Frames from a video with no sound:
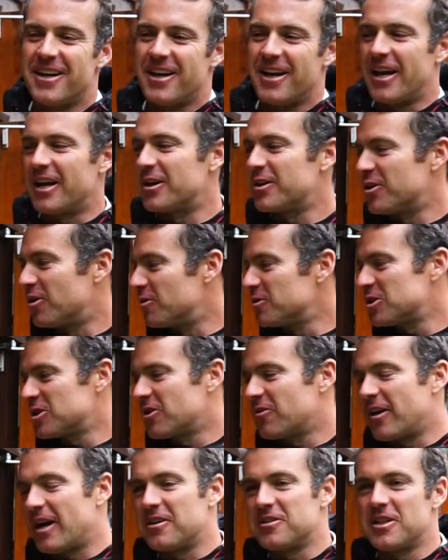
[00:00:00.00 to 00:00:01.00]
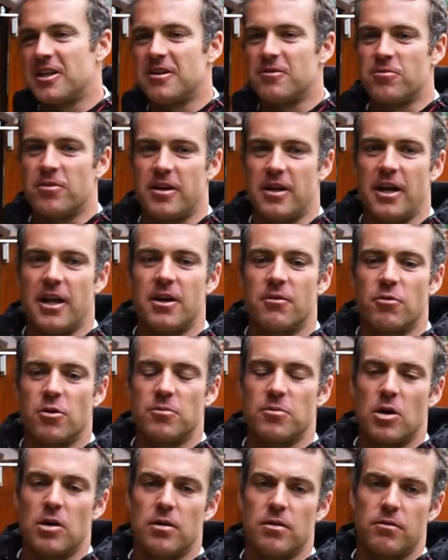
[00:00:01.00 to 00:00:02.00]
enclosure around it in a
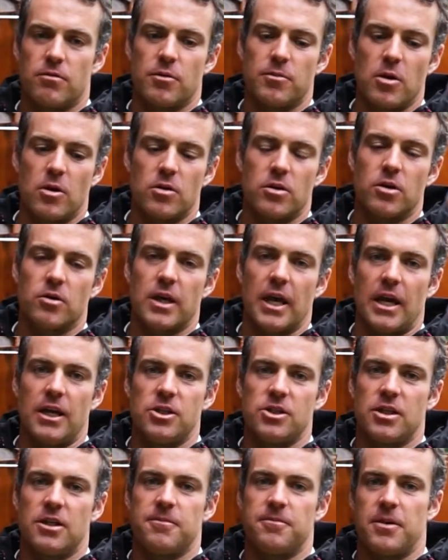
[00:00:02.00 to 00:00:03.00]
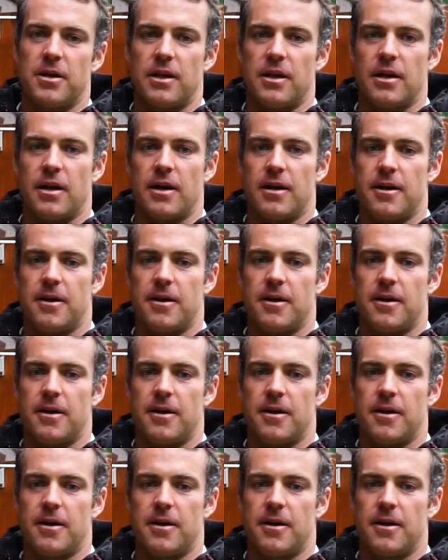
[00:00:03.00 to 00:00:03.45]
remote location, but